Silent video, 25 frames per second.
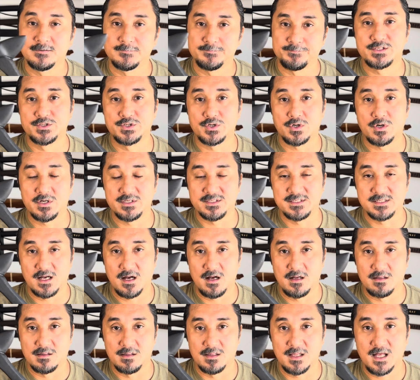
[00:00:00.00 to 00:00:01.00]
draws
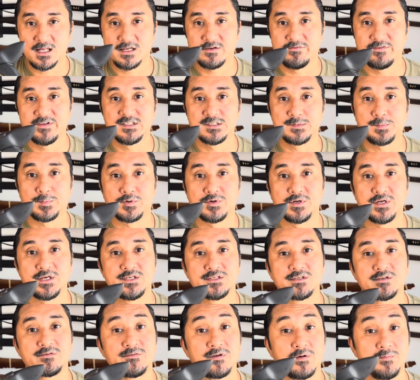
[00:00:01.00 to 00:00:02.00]
a lot of
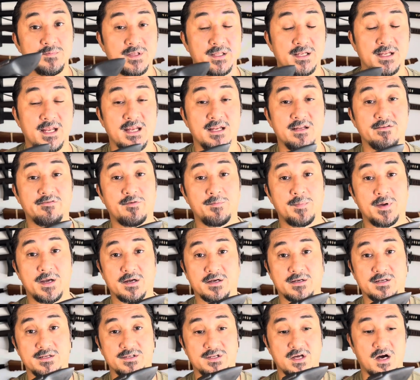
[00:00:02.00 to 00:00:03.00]
inspiration from the Native
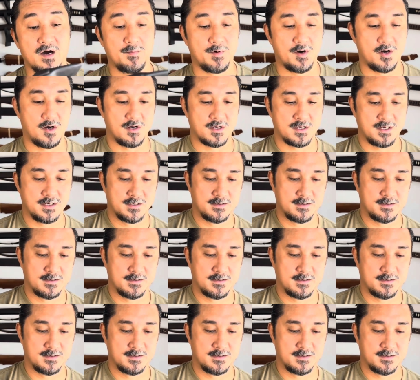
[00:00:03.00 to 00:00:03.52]
American tomahawk.